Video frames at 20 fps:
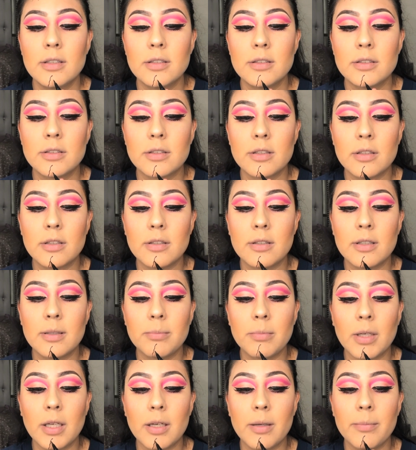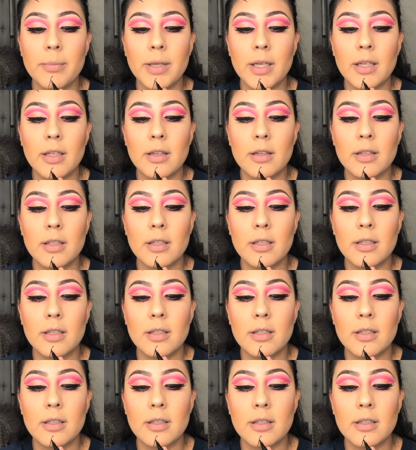So I'm going to make
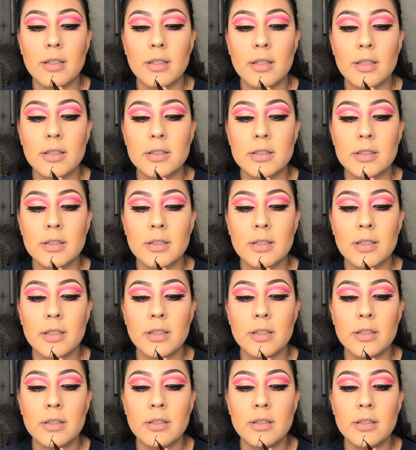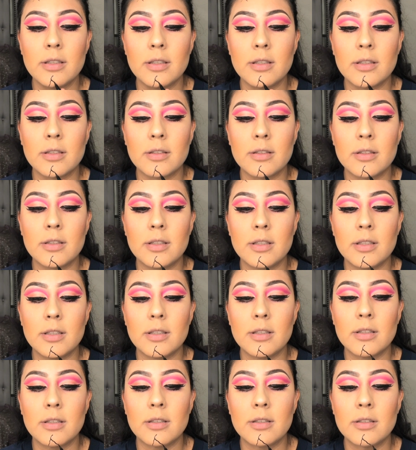the connection higher and go
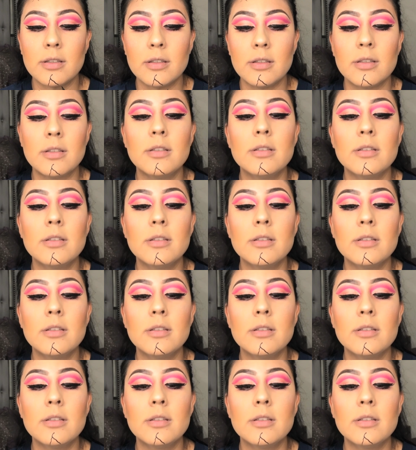down.